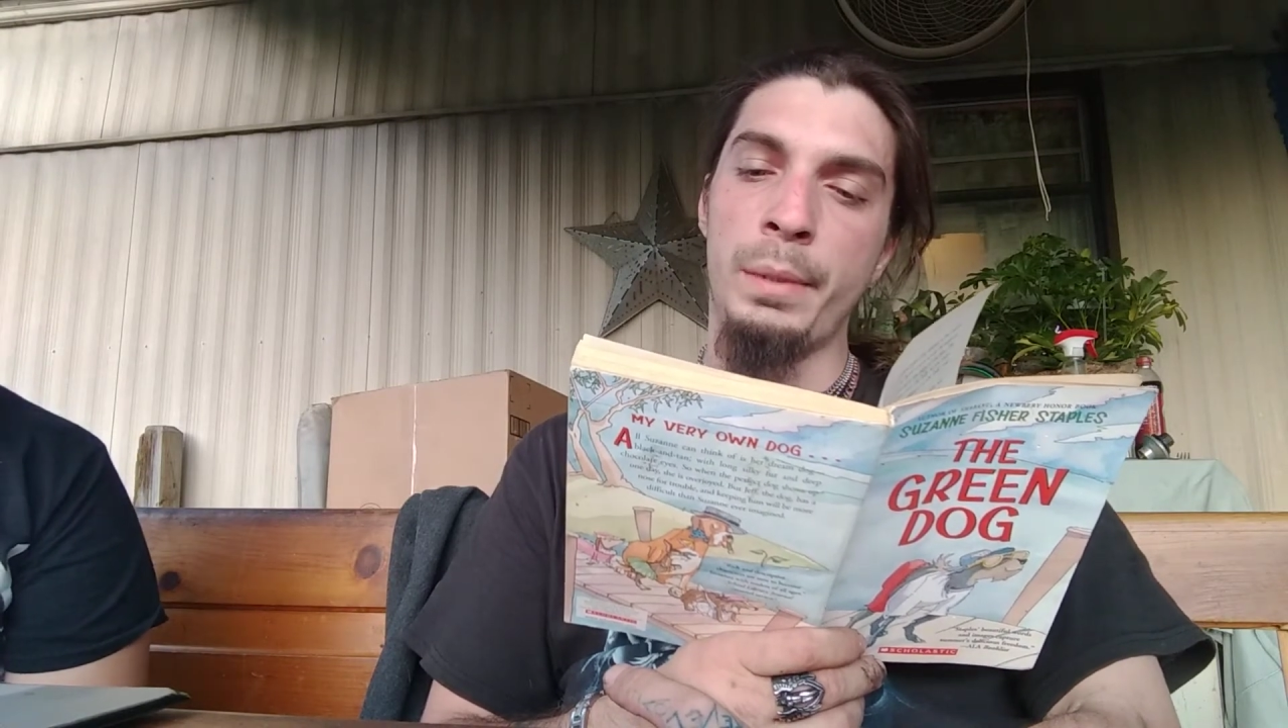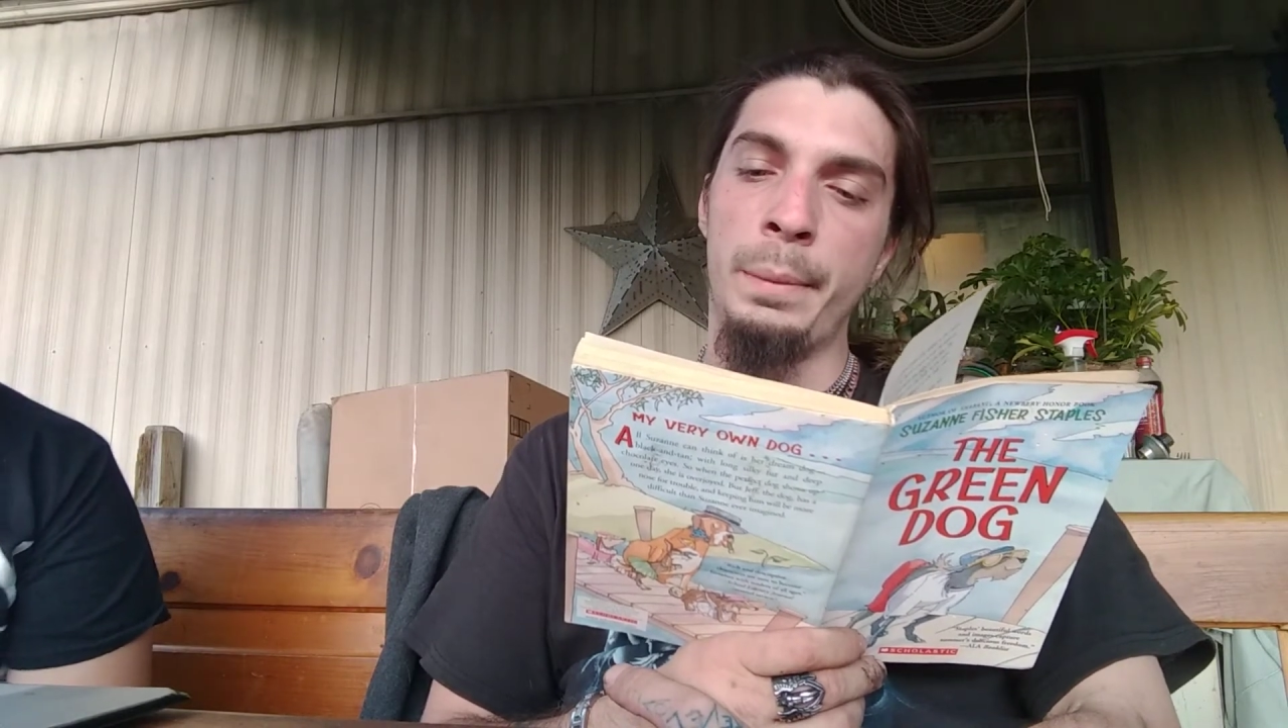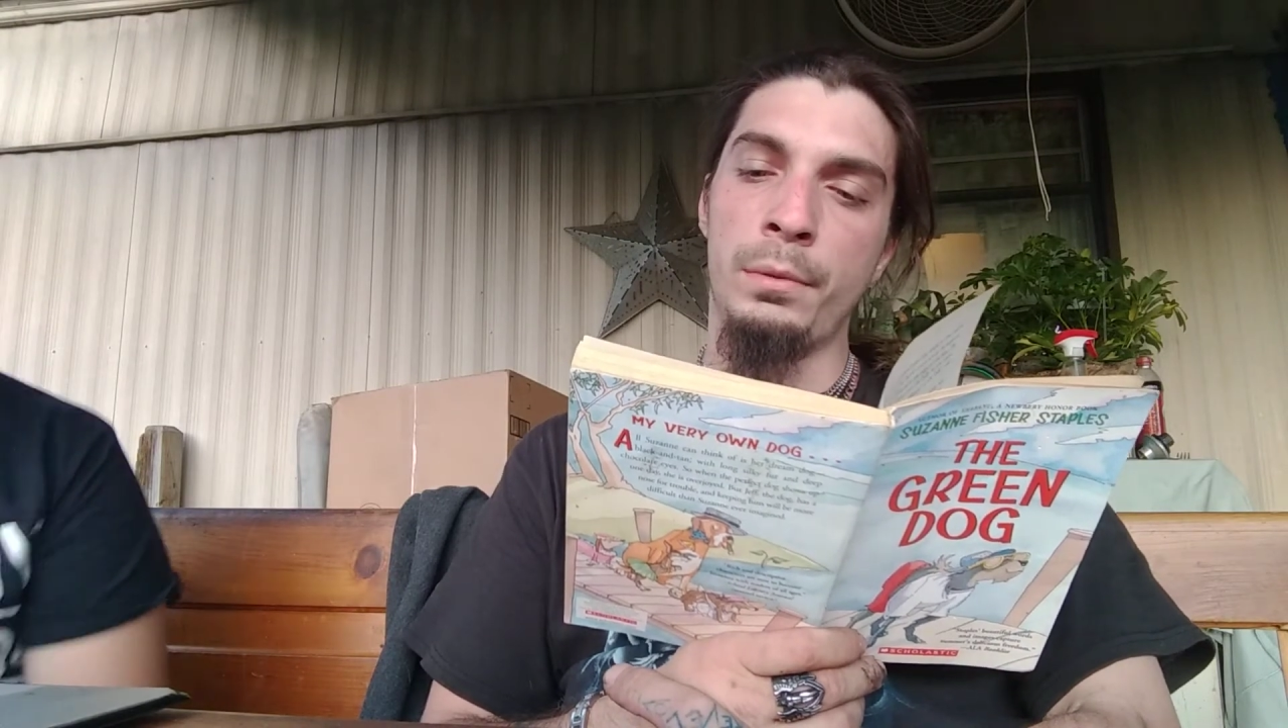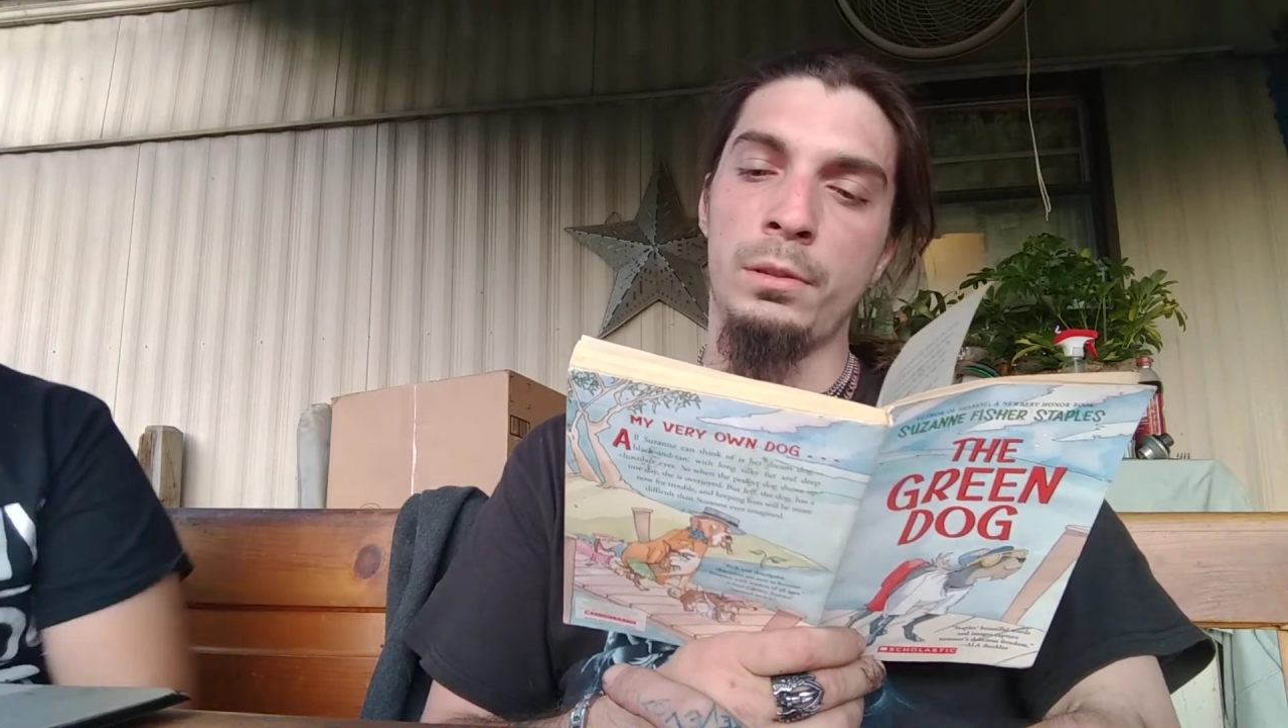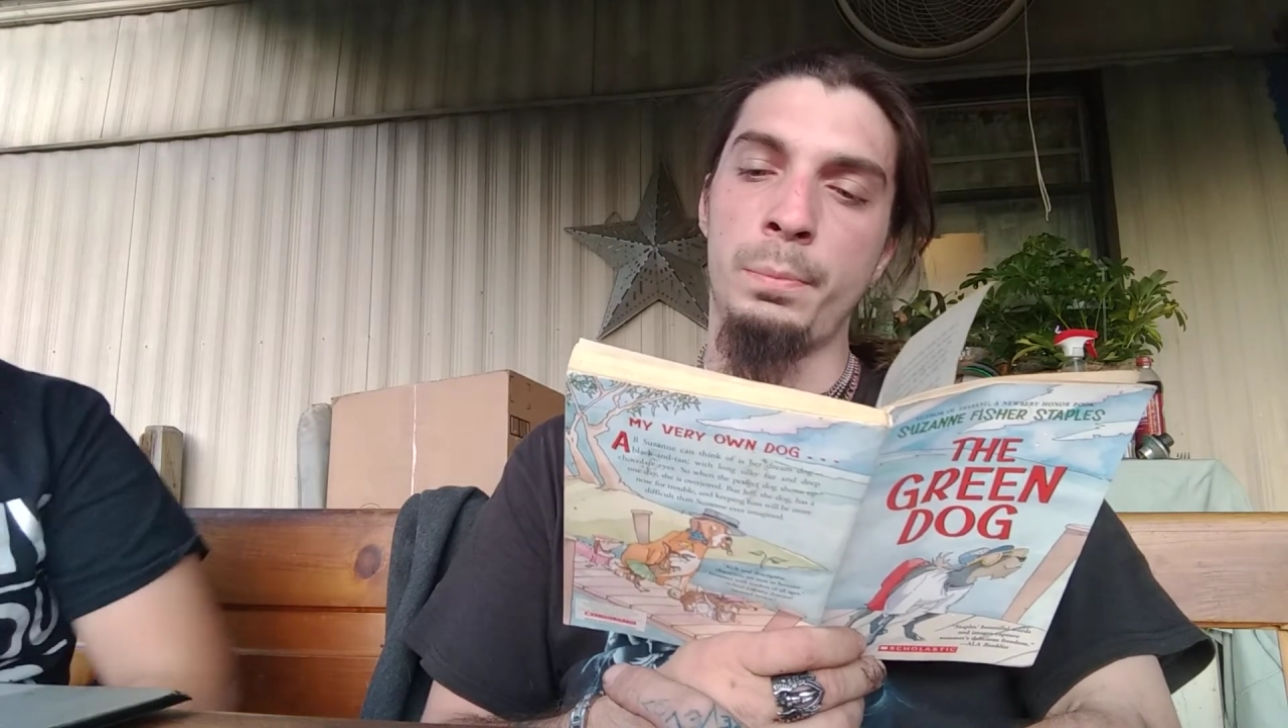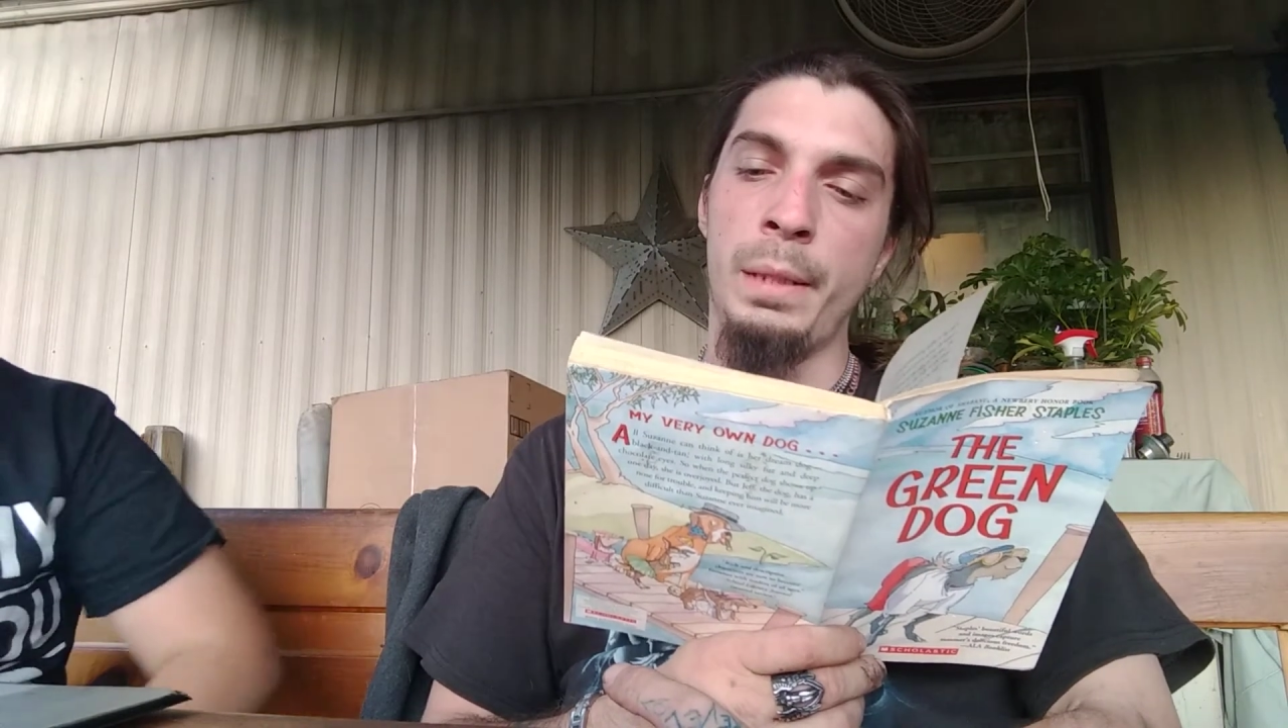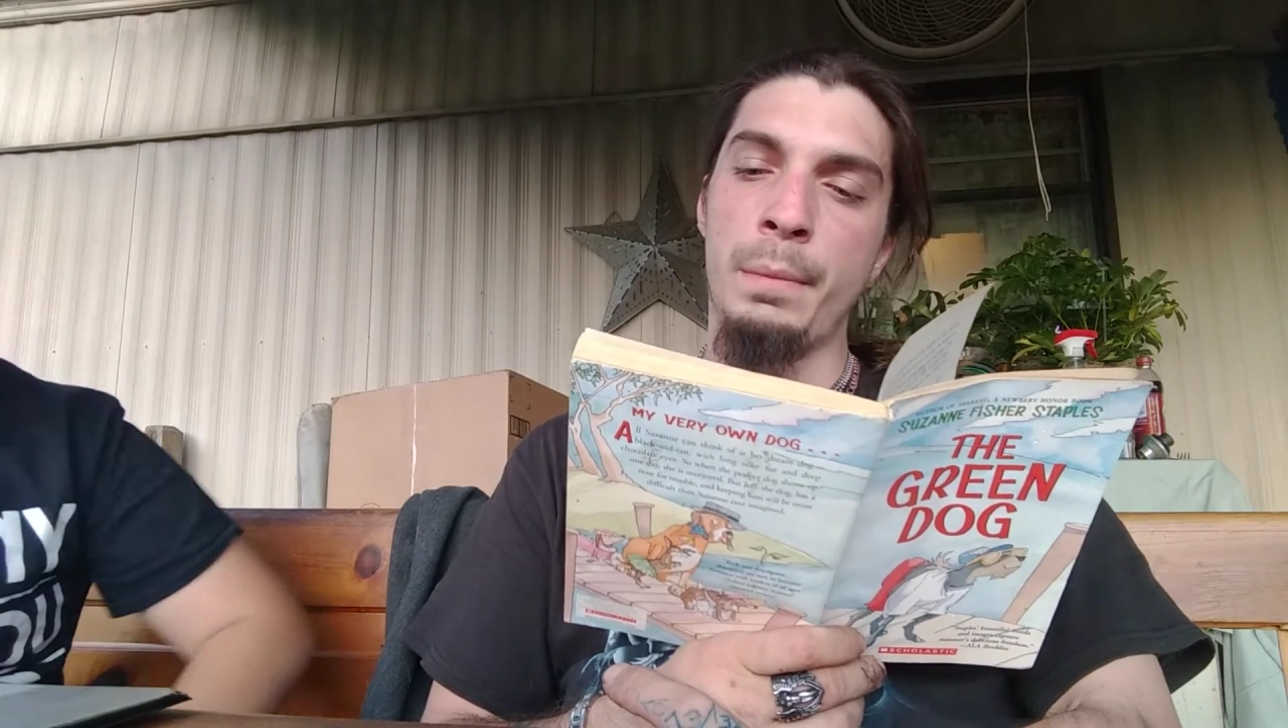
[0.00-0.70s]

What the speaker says: people to be